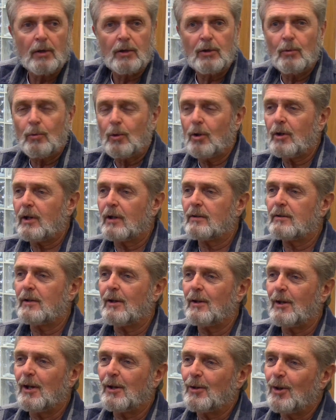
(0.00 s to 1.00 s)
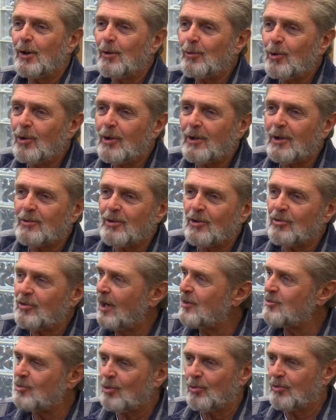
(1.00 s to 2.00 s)
You look at this
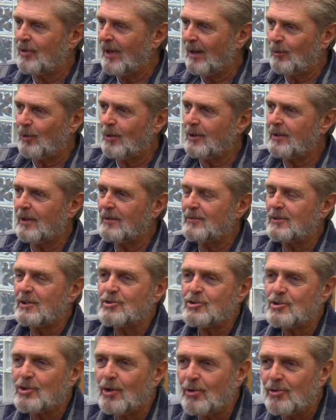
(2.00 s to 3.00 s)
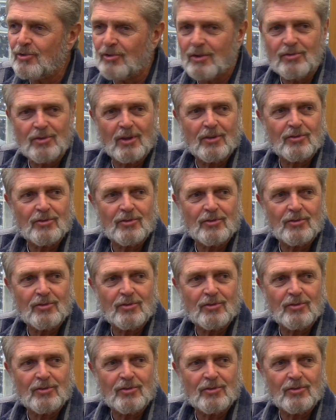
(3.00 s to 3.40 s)
high school thing. Look at these jerseys.